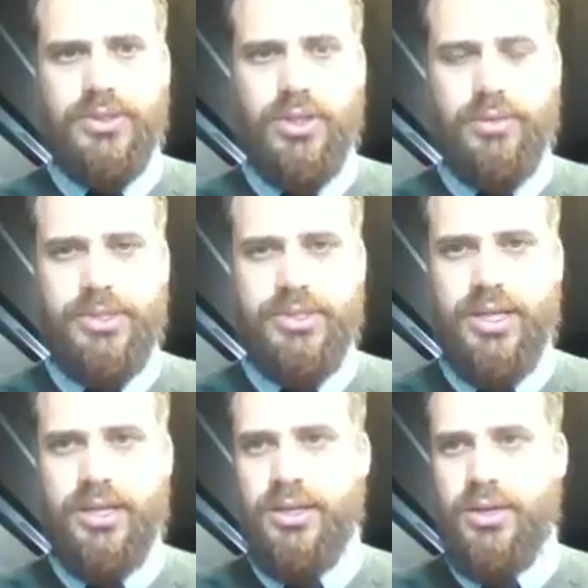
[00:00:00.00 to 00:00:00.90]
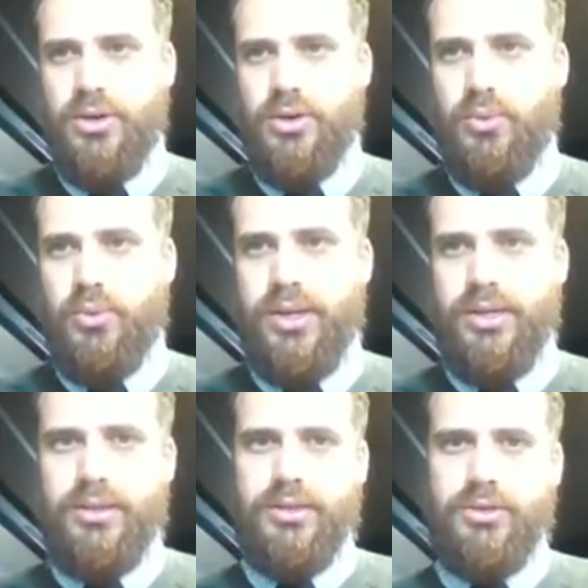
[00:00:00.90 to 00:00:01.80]
So I'm going to say,
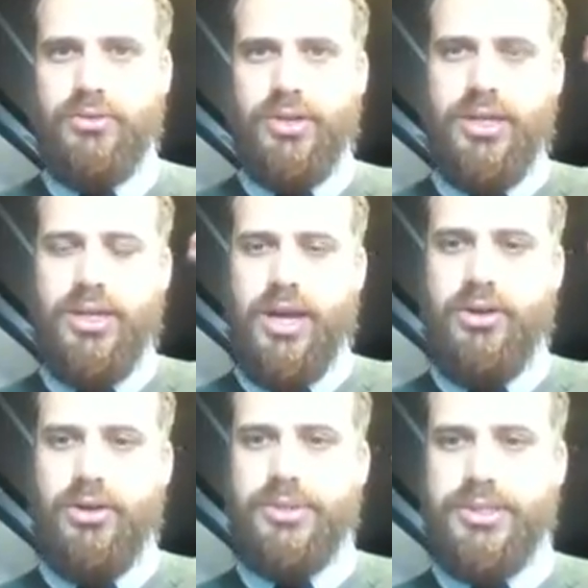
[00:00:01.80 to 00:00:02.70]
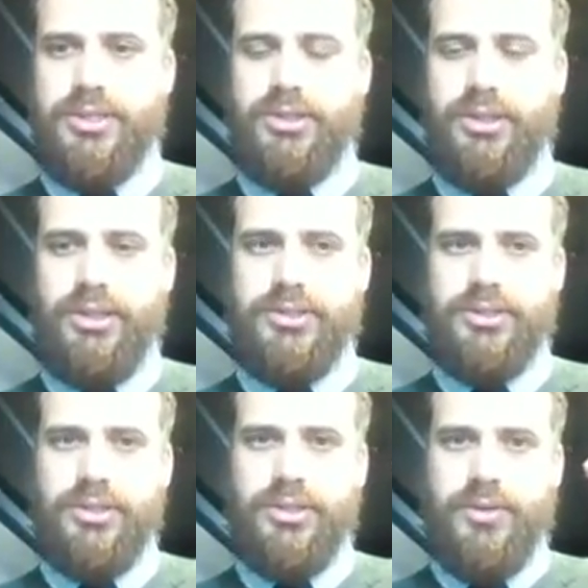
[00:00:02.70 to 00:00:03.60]
when the green arrow is clicked,
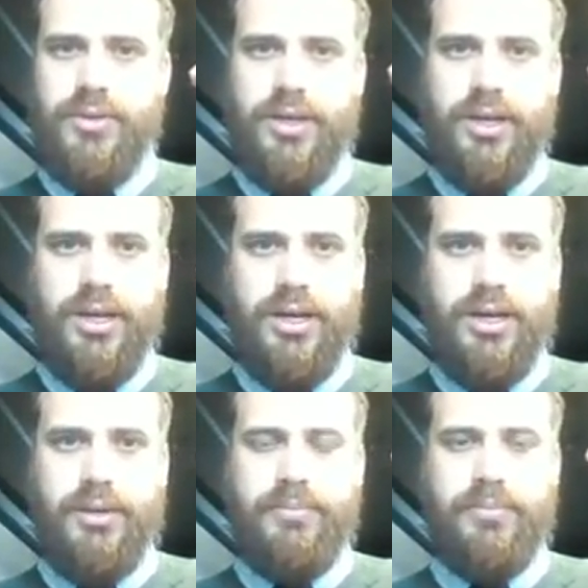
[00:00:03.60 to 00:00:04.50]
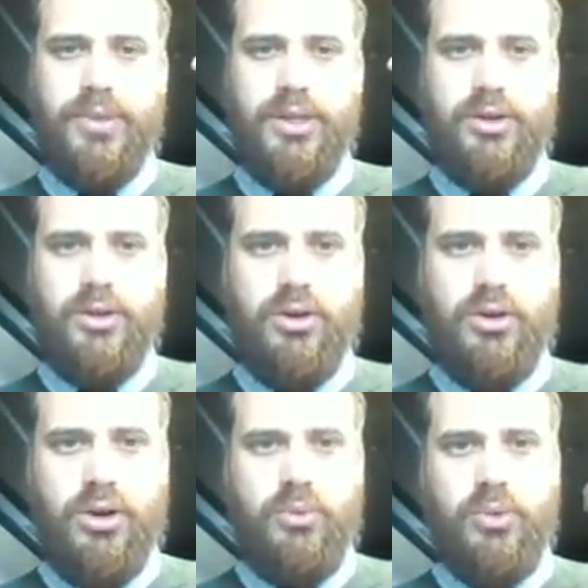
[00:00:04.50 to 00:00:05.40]
I
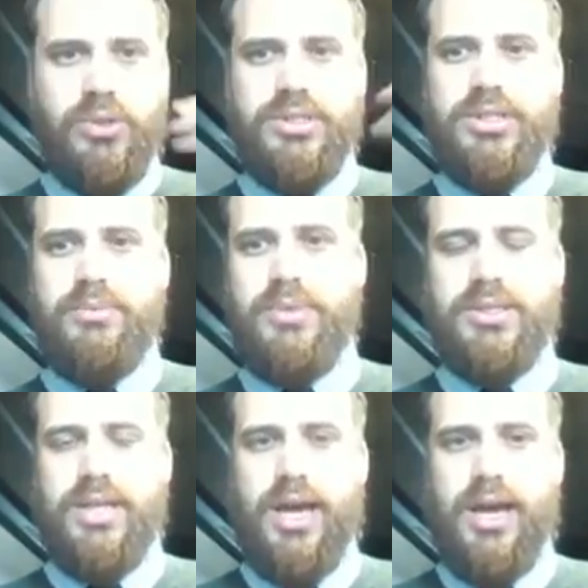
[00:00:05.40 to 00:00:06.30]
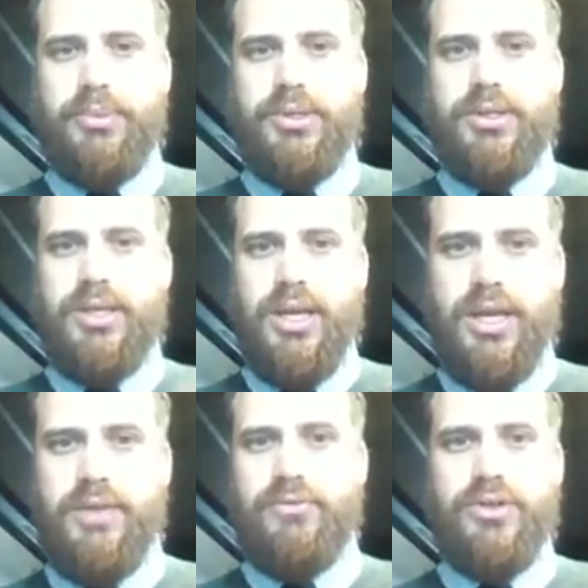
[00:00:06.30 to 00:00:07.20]
want something to happen
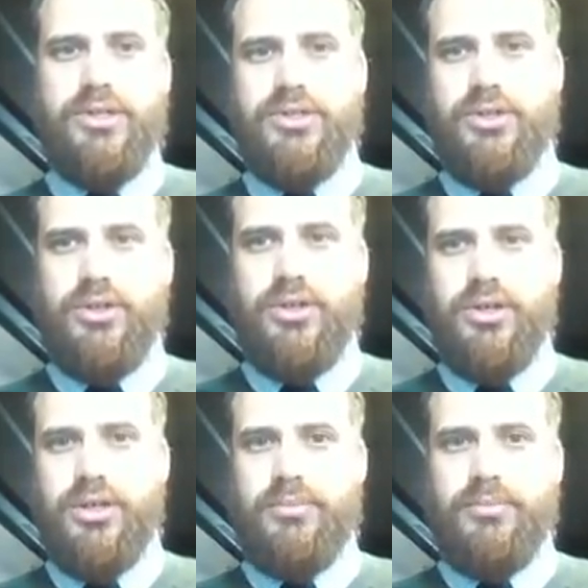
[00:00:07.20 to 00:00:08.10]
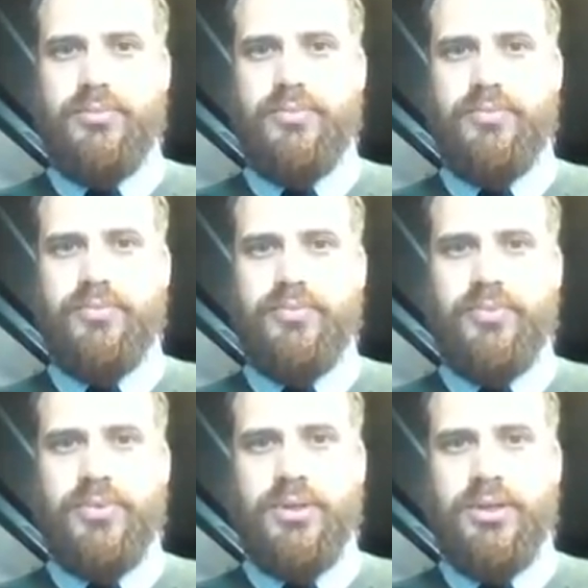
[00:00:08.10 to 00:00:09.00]
every time
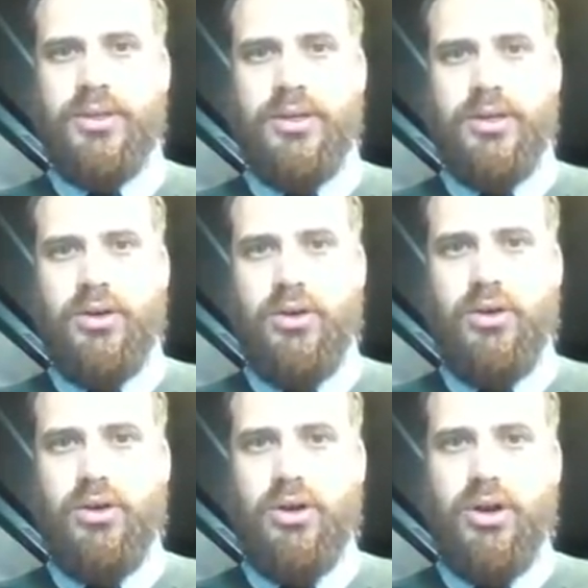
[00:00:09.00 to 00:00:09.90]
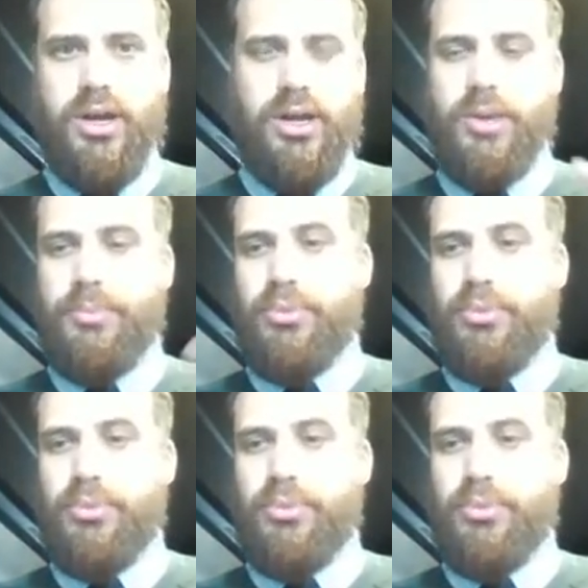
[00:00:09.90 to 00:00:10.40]
I